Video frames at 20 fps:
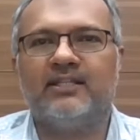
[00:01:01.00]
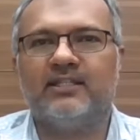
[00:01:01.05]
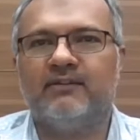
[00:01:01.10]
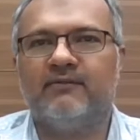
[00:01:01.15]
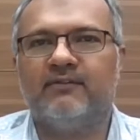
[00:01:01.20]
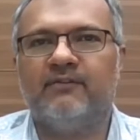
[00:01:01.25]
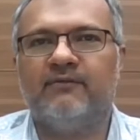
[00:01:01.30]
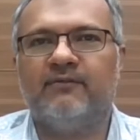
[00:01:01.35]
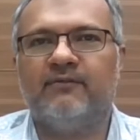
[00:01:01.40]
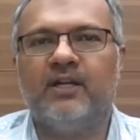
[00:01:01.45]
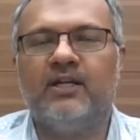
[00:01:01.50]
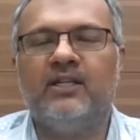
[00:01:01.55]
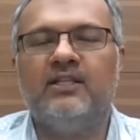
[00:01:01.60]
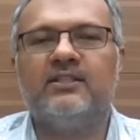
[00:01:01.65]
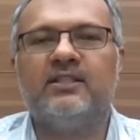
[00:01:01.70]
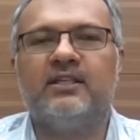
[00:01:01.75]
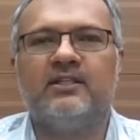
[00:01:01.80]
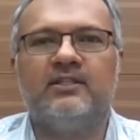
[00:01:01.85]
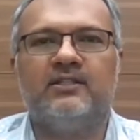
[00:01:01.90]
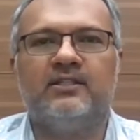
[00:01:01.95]
Tax Saver Fund
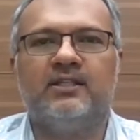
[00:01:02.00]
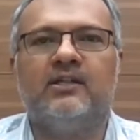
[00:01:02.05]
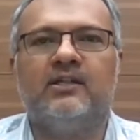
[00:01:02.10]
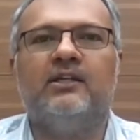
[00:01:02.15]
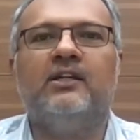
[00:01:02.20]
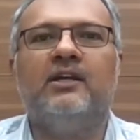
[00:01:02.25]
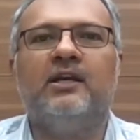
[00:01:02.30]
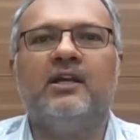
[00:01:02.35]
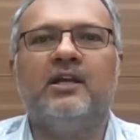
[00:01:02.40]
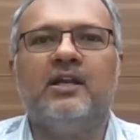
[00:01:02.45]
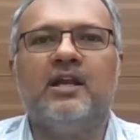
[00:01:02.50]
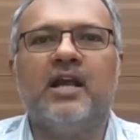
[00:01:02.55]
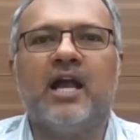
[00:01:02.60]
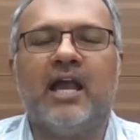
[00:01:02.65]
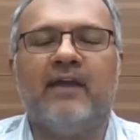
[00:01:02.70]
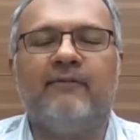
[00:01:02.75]
is concerned,